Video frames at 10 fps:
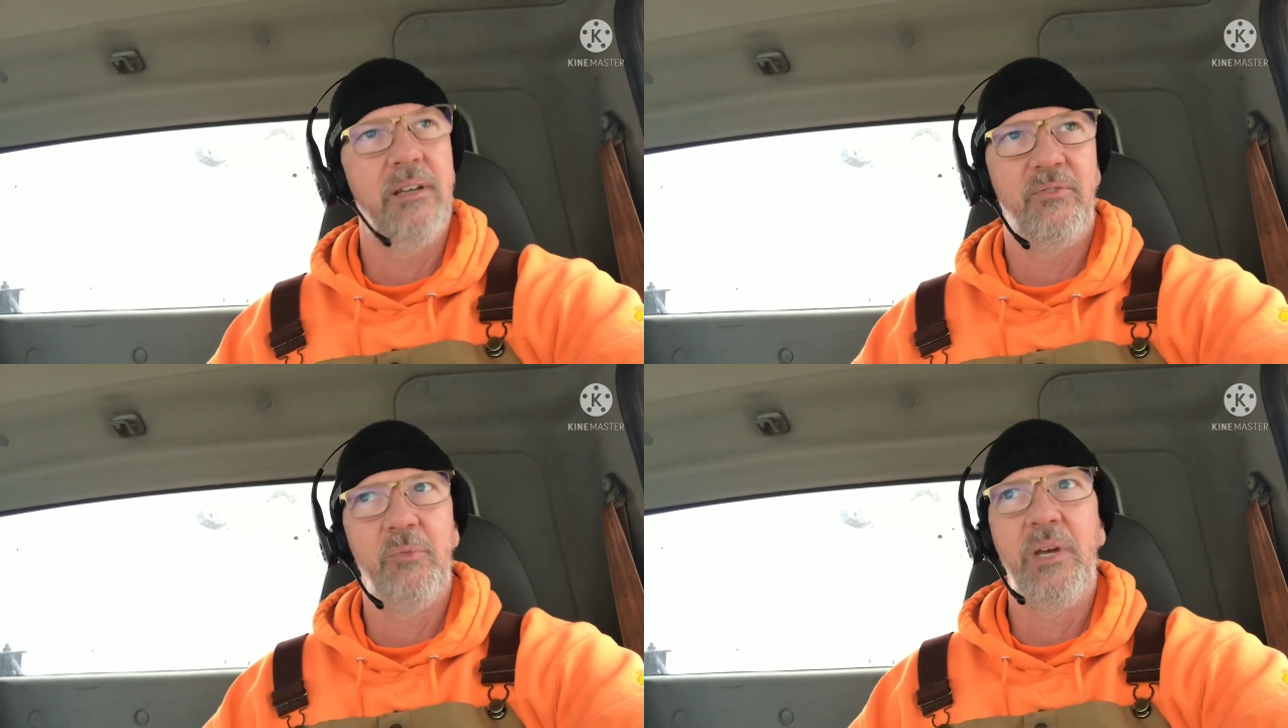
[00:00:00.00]

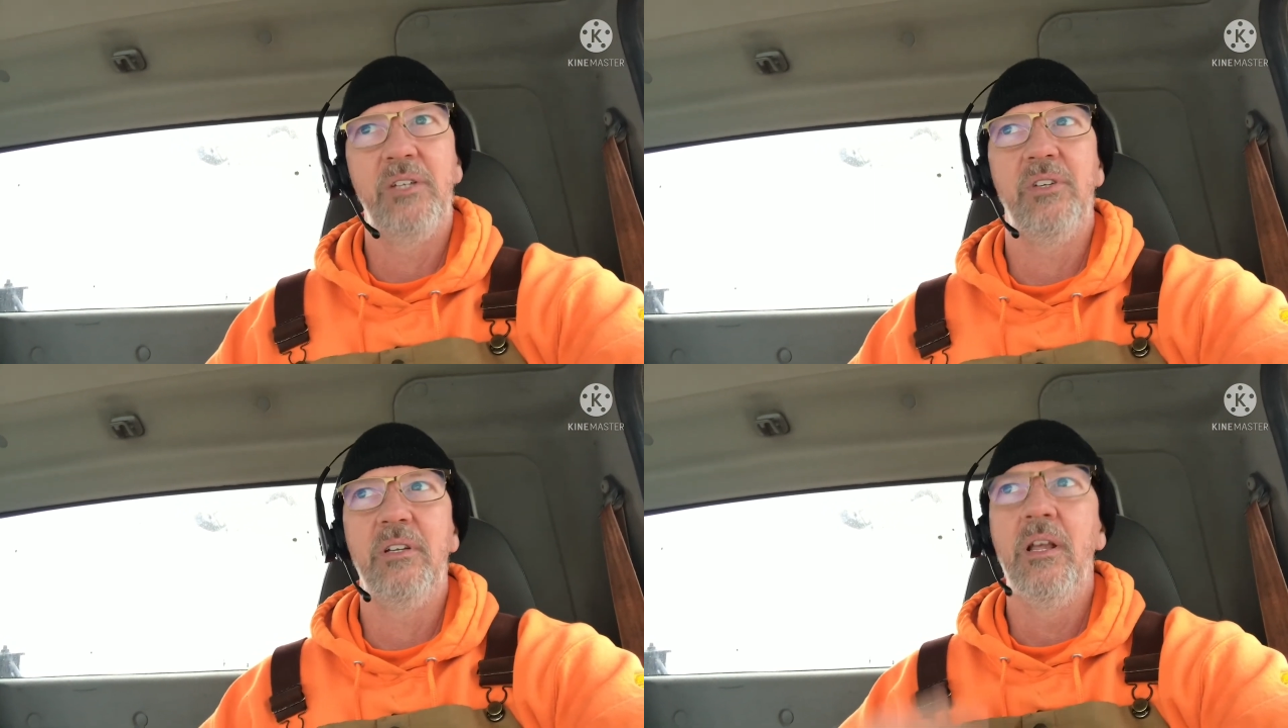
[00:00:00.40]

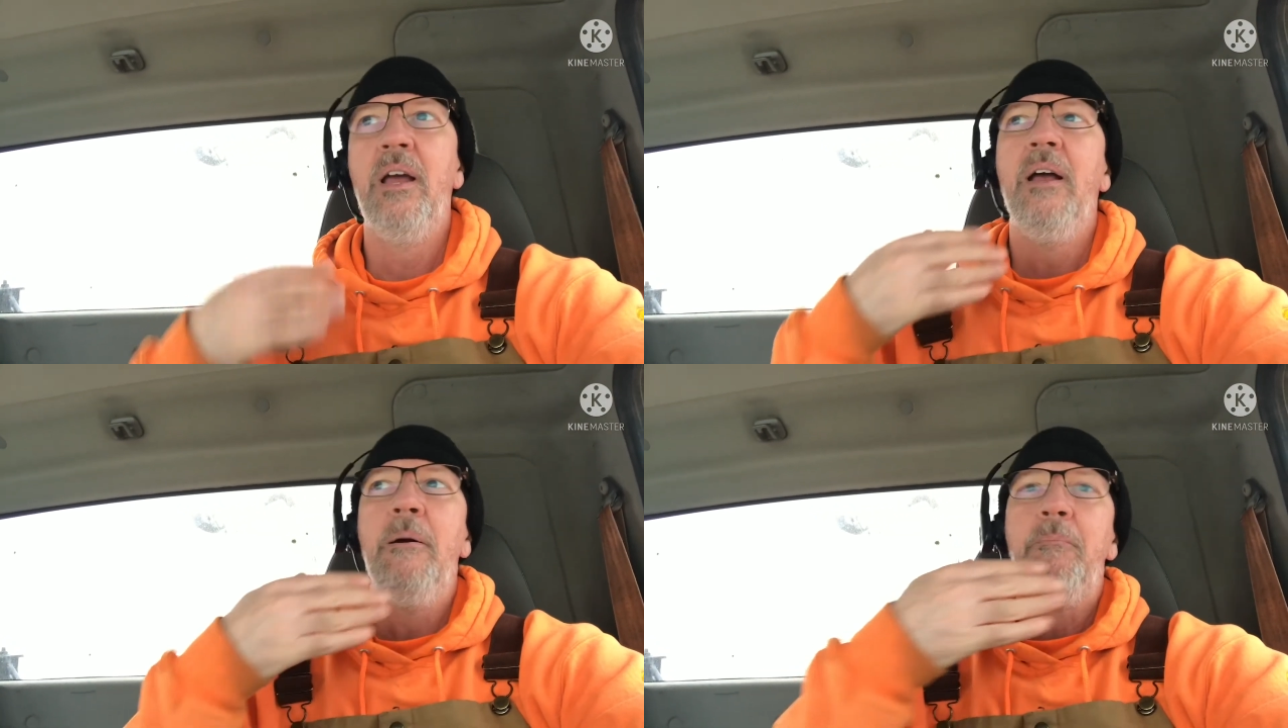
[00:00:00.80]
information.
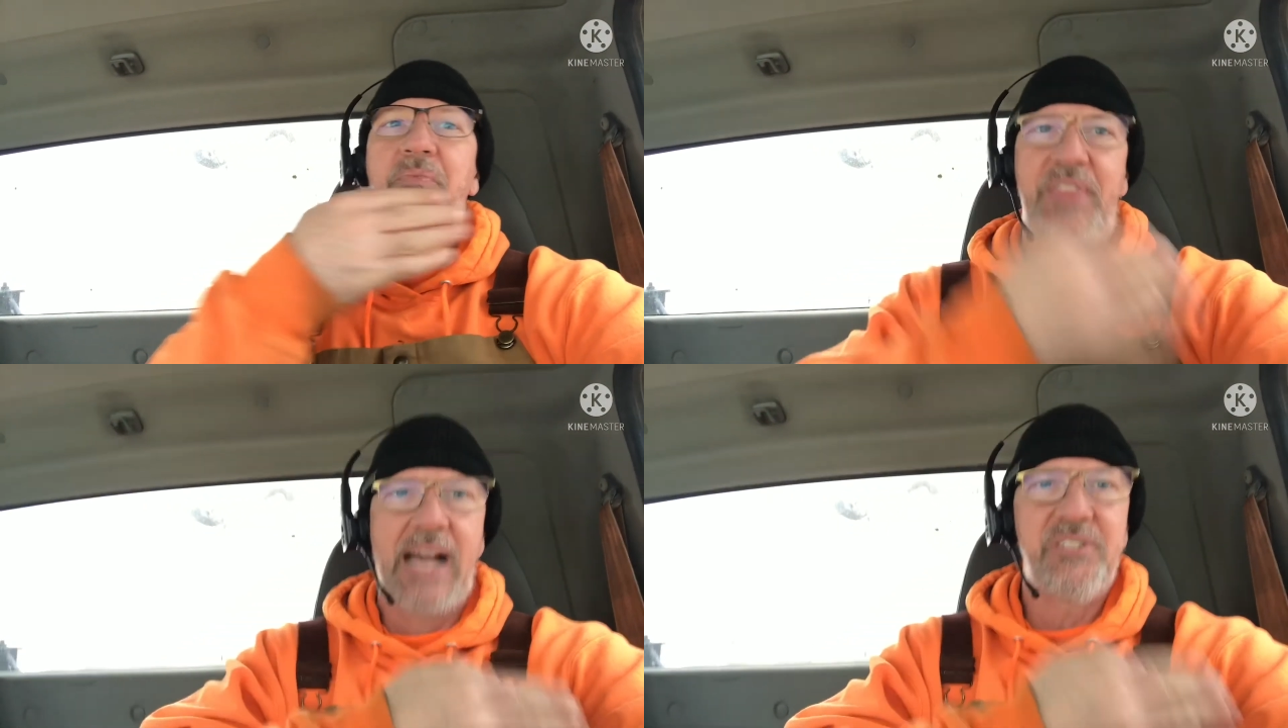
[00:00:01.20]

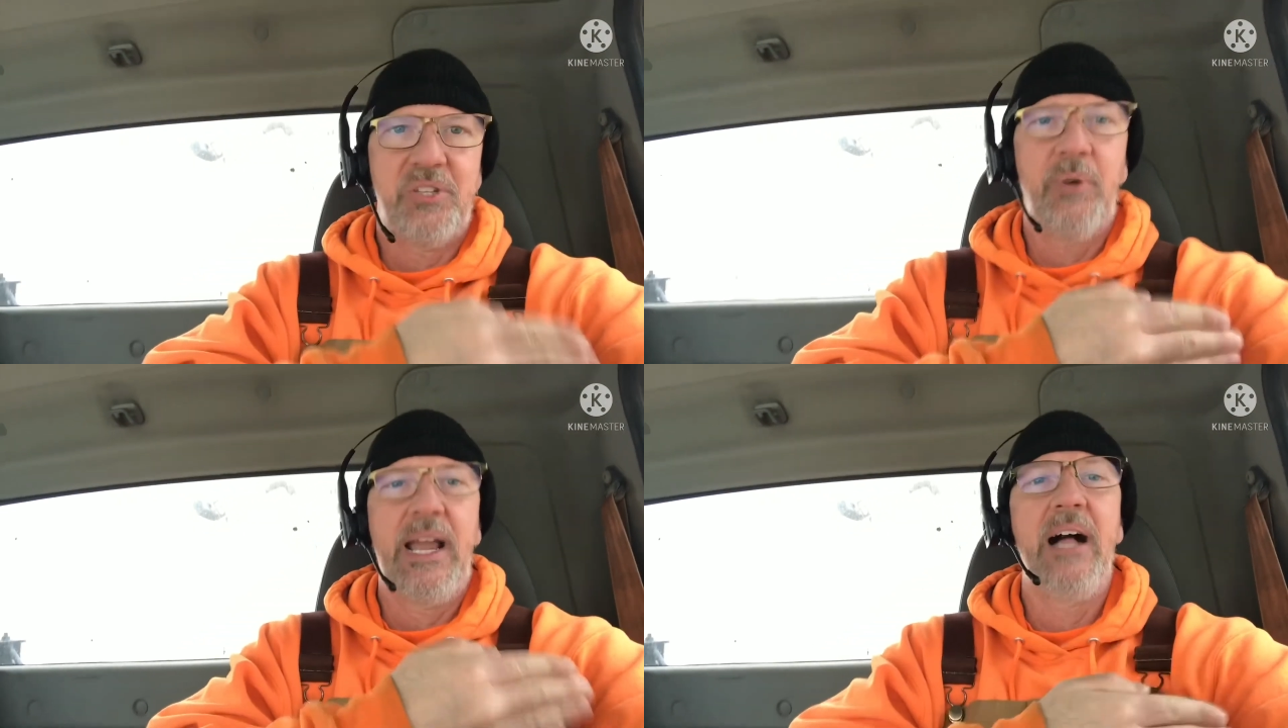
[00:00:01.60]
That's
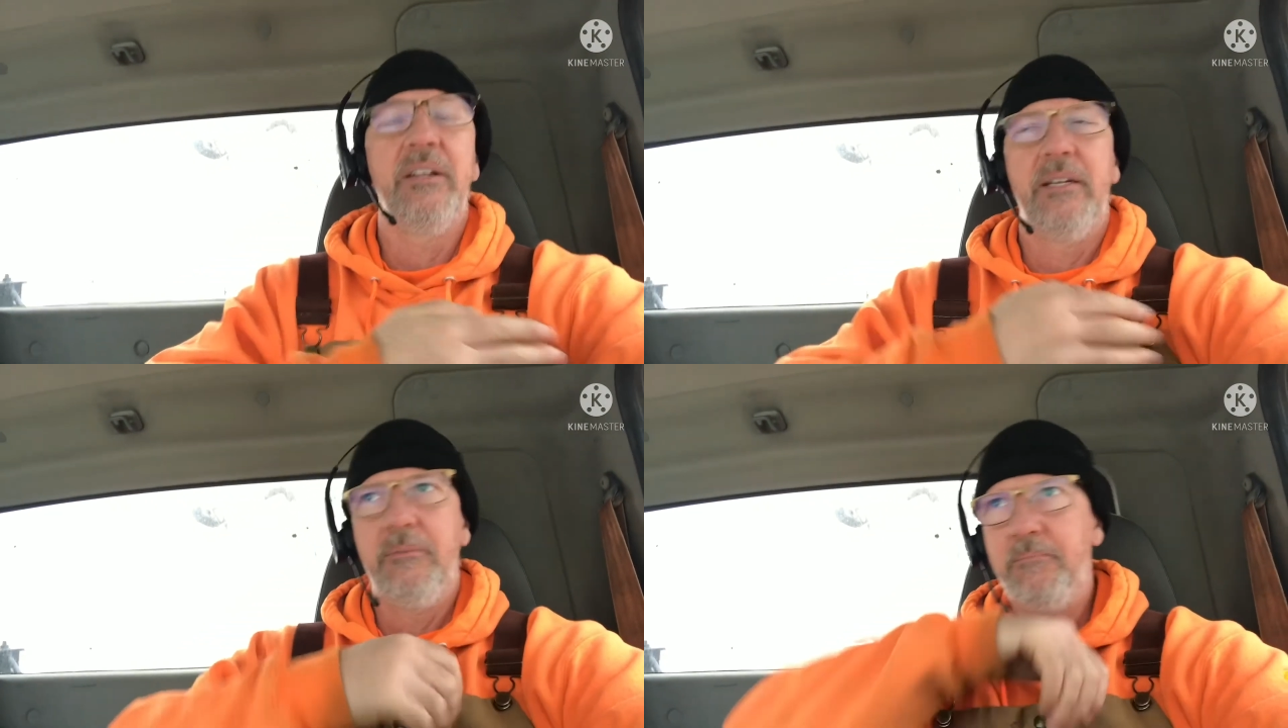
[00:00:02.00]
the
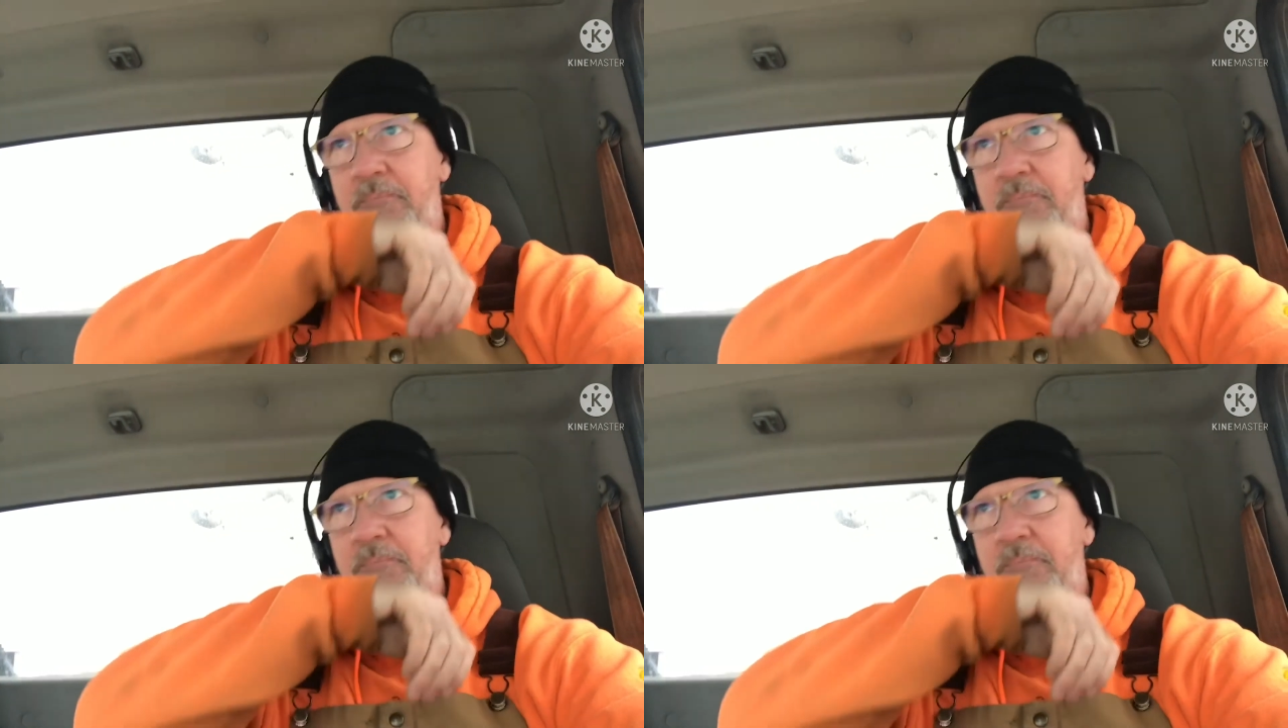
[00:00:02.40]
reality.